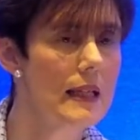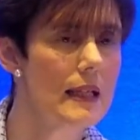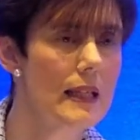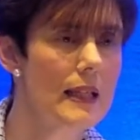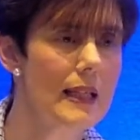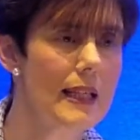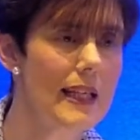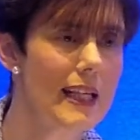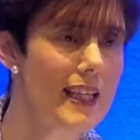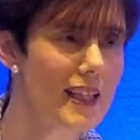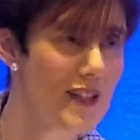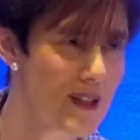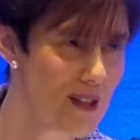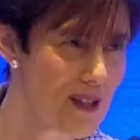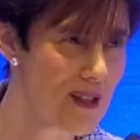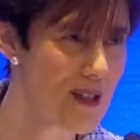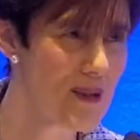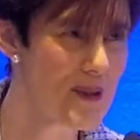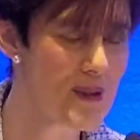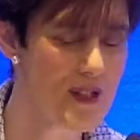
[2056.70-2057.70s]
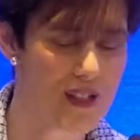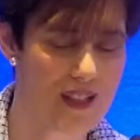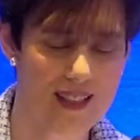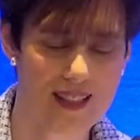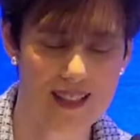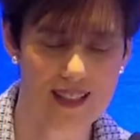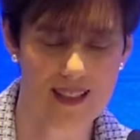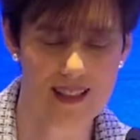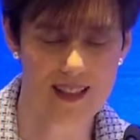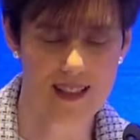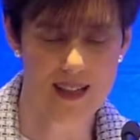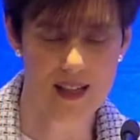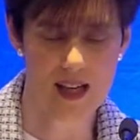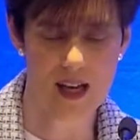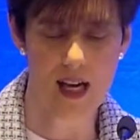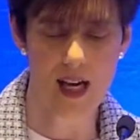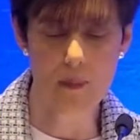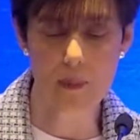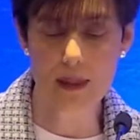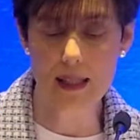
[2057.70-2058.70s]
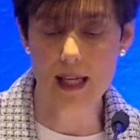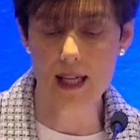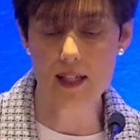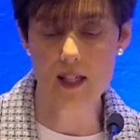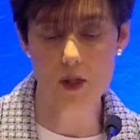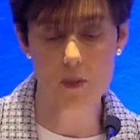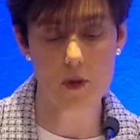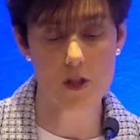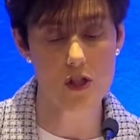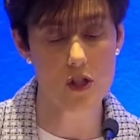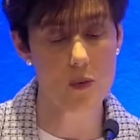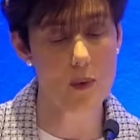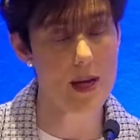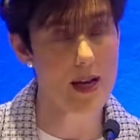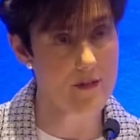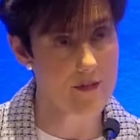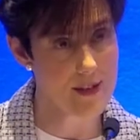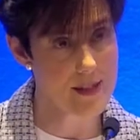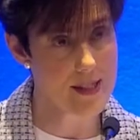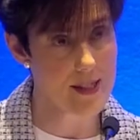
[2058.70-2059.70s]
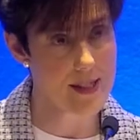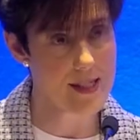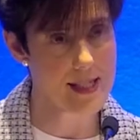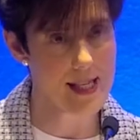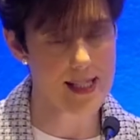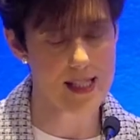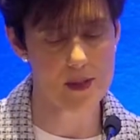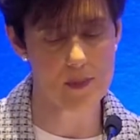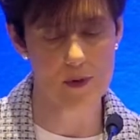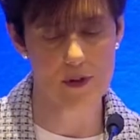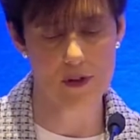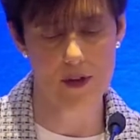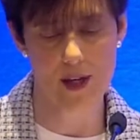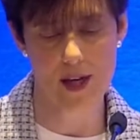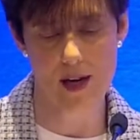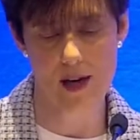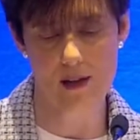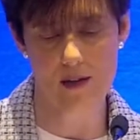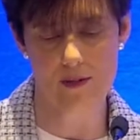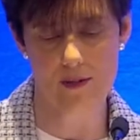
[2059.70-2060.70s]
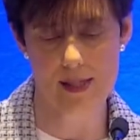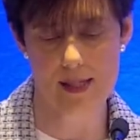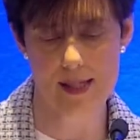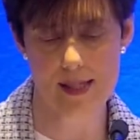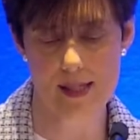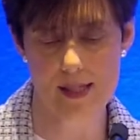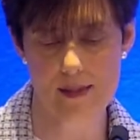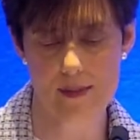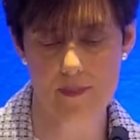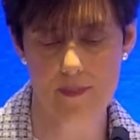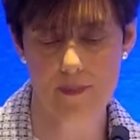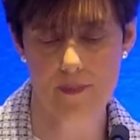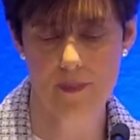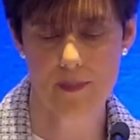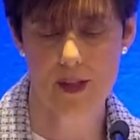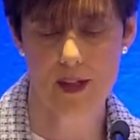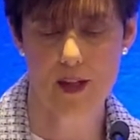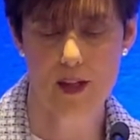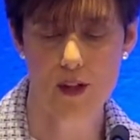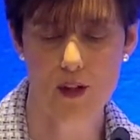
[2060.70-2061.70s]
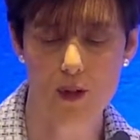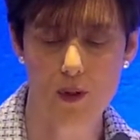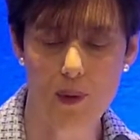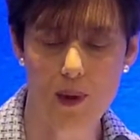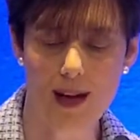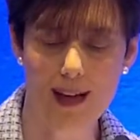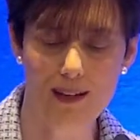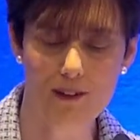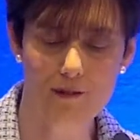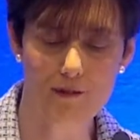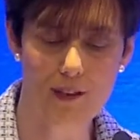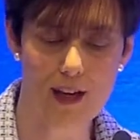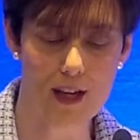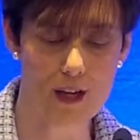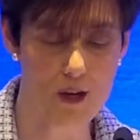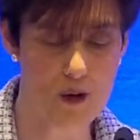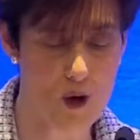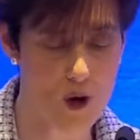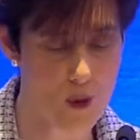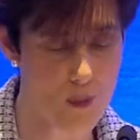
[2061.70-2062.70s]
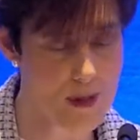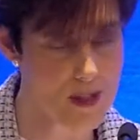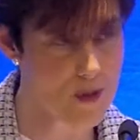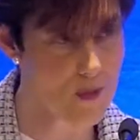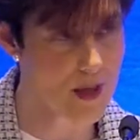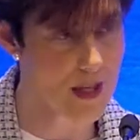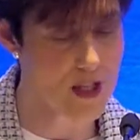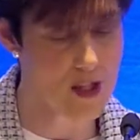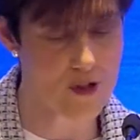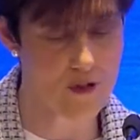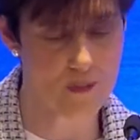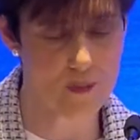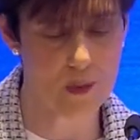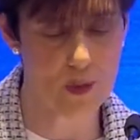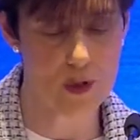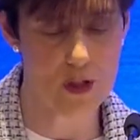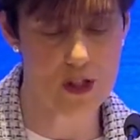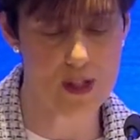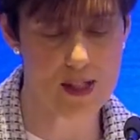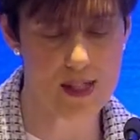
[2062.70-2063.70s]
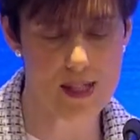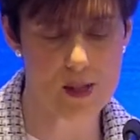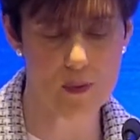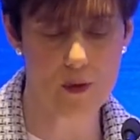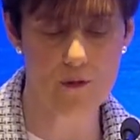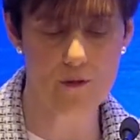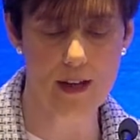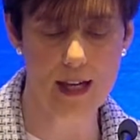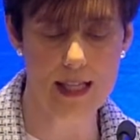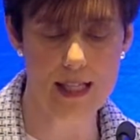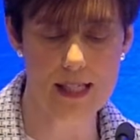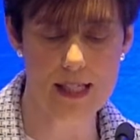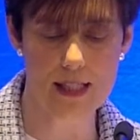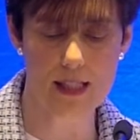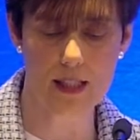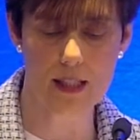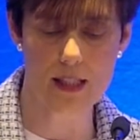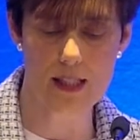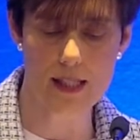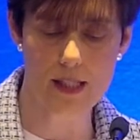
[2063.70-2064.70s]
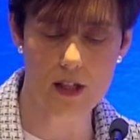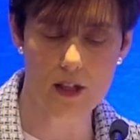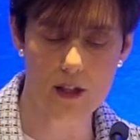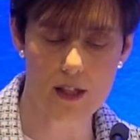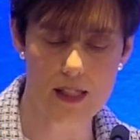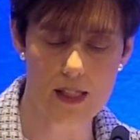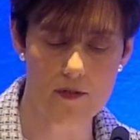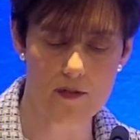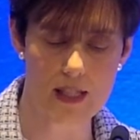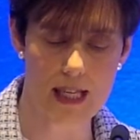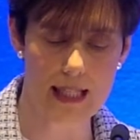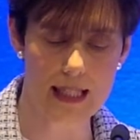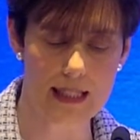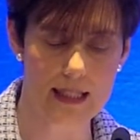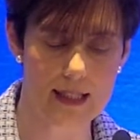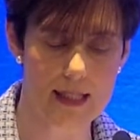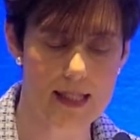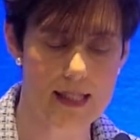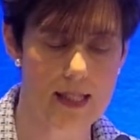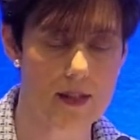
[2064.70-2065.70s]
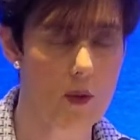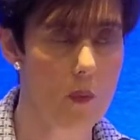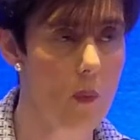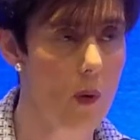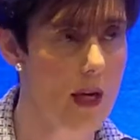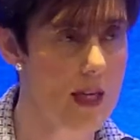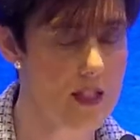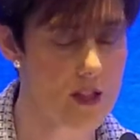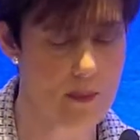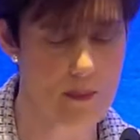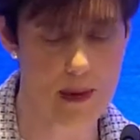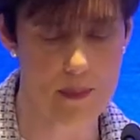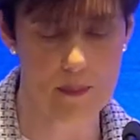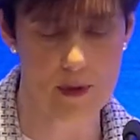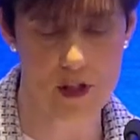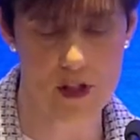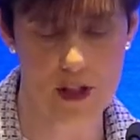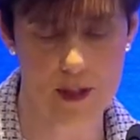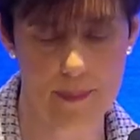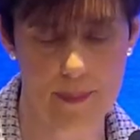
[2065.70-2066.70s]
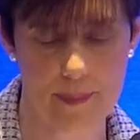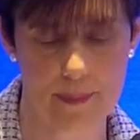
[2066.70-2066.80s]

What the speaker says: In conclusion, I would like to wish you every success with your Congress. You have an enormous range of motions reflecting the concerns of delegates and the wider membership.